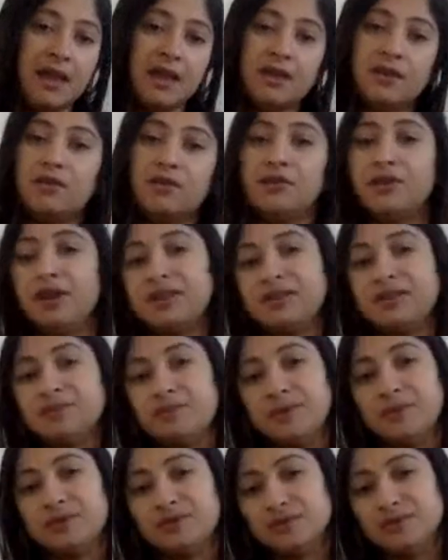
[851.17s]
you're not
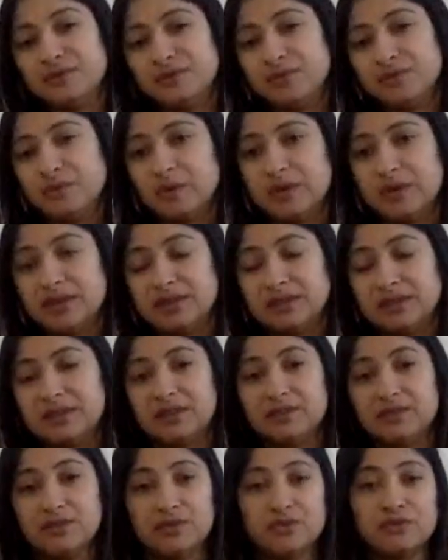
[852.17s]
supposed to do it.
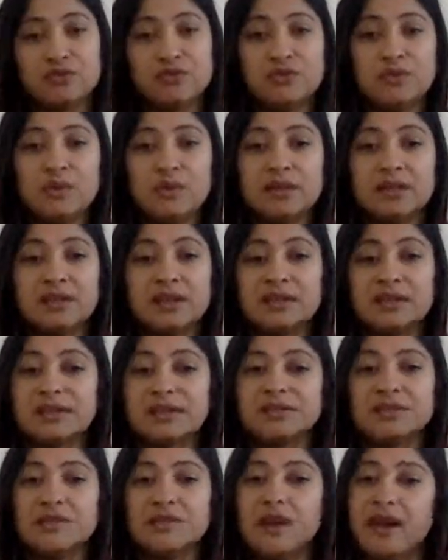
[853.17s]
Don't do it
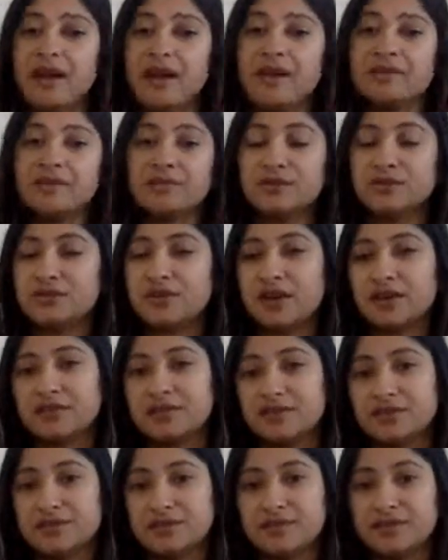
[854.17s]
until you have your
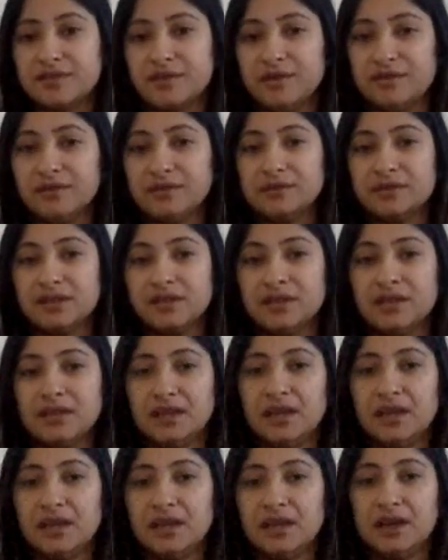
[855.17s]
doctor's note
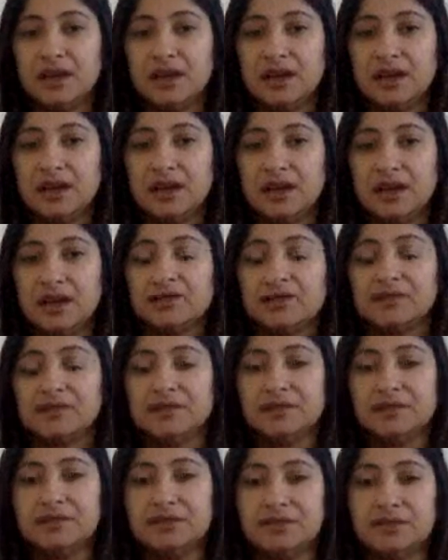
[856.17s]
uh,
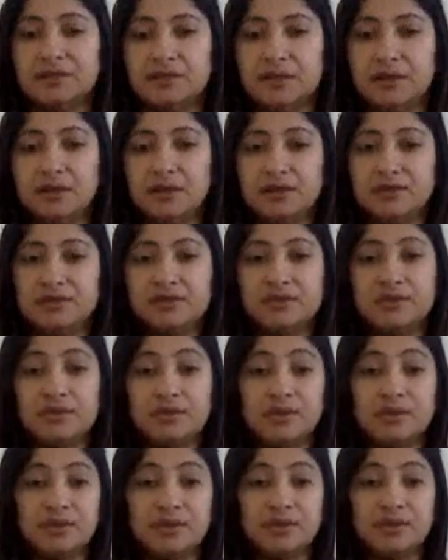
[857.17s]

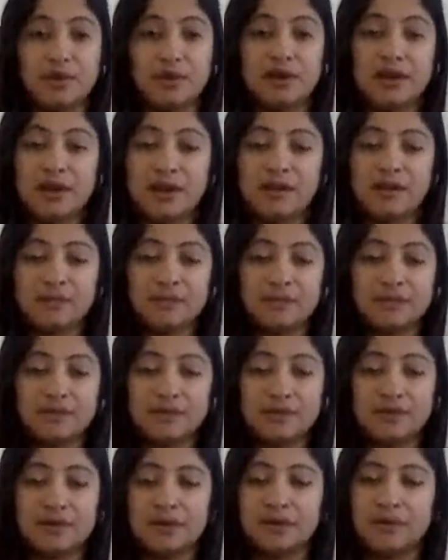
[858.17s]
to do this pranayam.
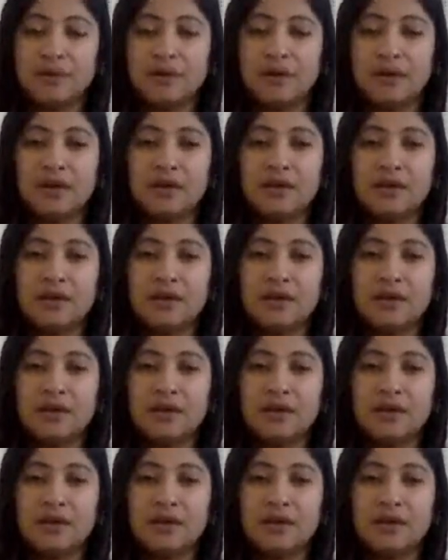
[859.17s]
So,